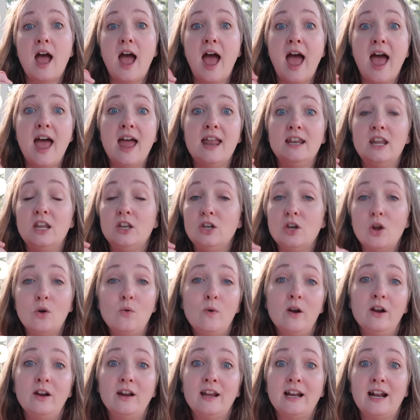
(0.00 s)
and
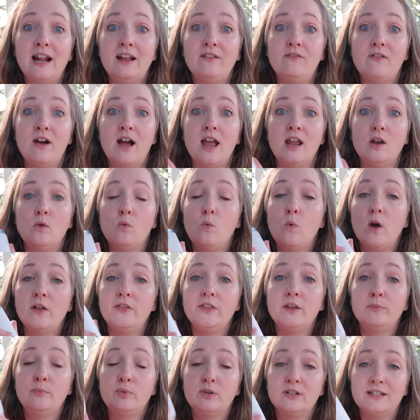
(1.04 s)
nowhere can I find
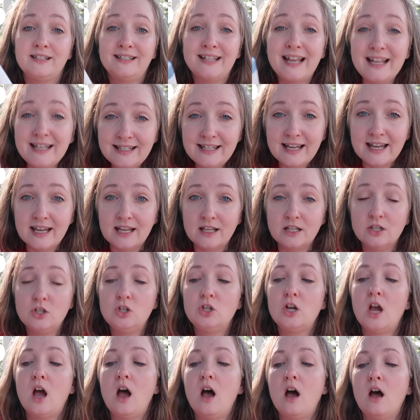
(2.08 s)
what the
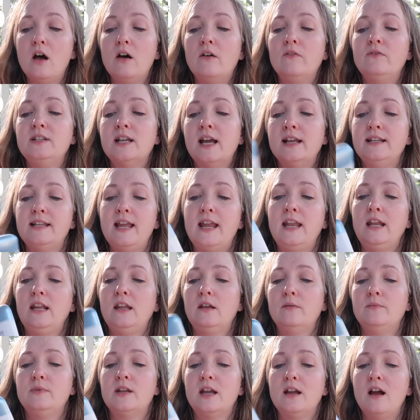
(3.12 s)
percentage of
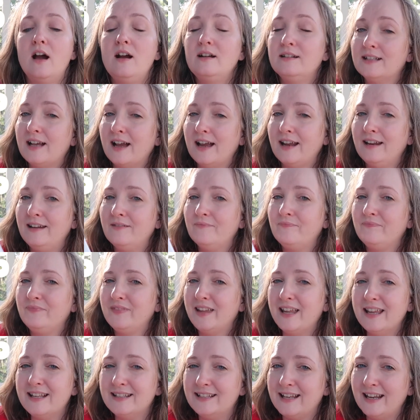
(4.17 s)
titanium dioxide
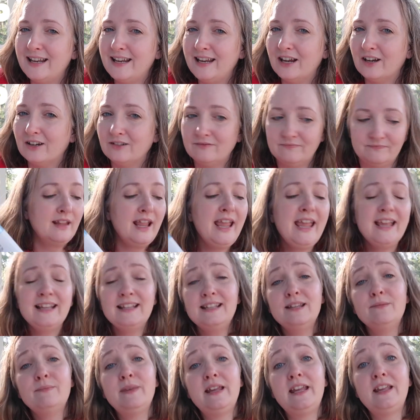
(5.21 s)
is in here. And
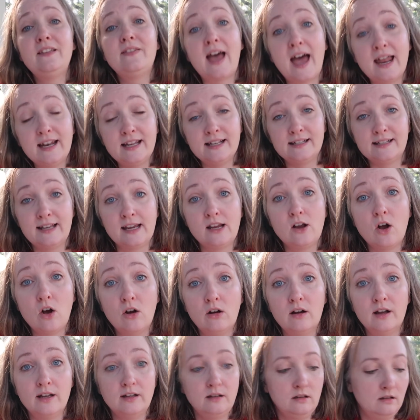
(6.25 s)
to me, that is a
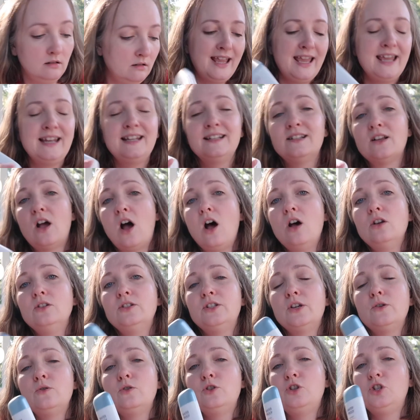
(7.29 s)
con. It is
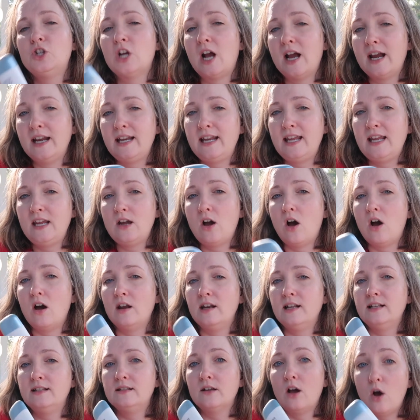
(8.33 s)
also shiny on
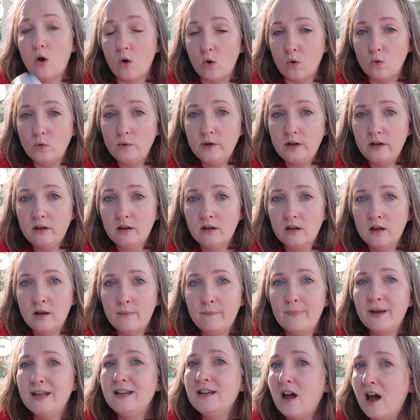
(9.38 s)
its own,
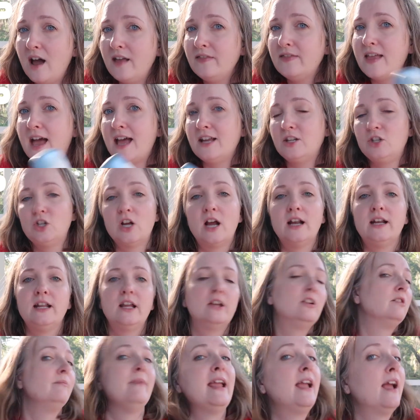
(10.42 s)
but not that shiny
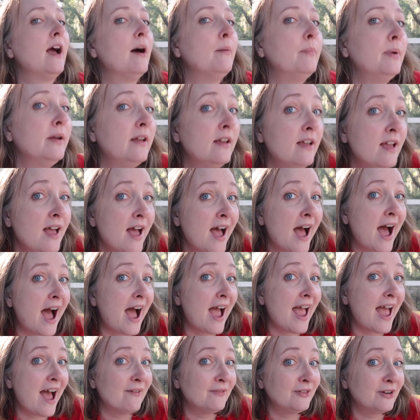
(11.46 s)
under makeup.
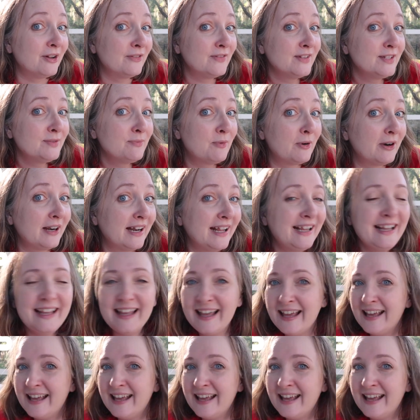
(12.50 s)
I have it on this morning.